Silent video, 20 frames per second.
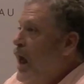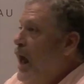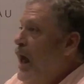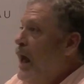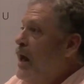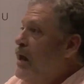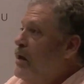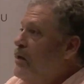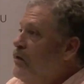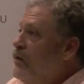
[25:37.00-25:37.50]

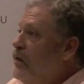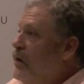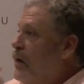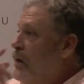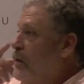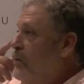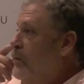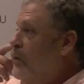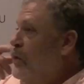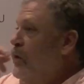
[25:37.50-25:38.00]
and
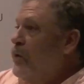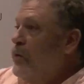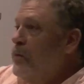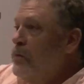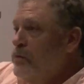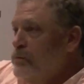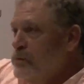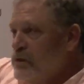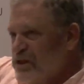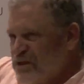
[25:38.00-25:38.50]
uh,
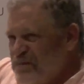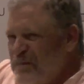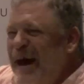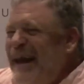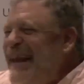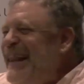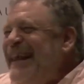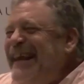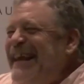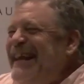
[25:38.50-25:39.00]
they're
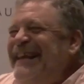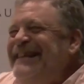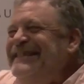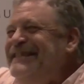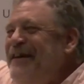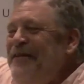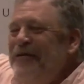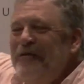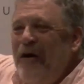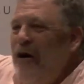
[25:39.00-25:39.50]
smiling at
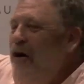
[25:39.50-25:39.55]
each other,